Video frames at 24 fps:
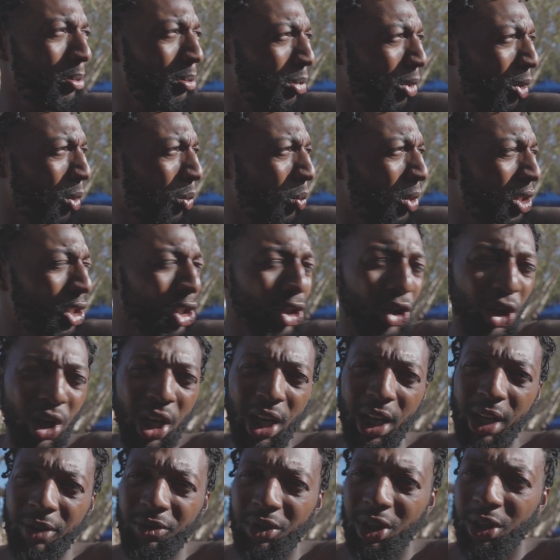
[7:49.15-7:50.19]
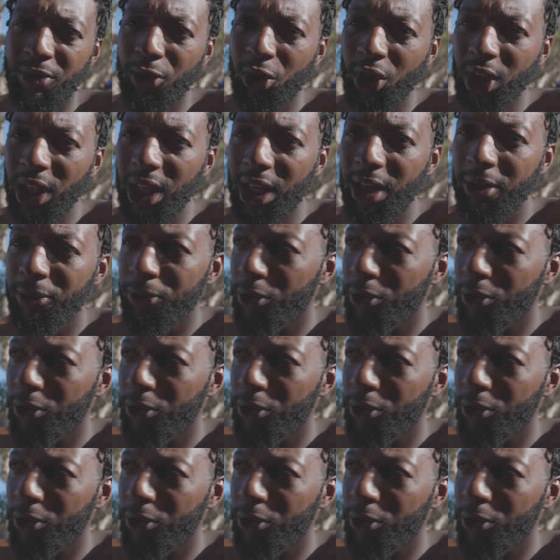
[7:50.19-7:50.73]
But we're just going to leave this vlog here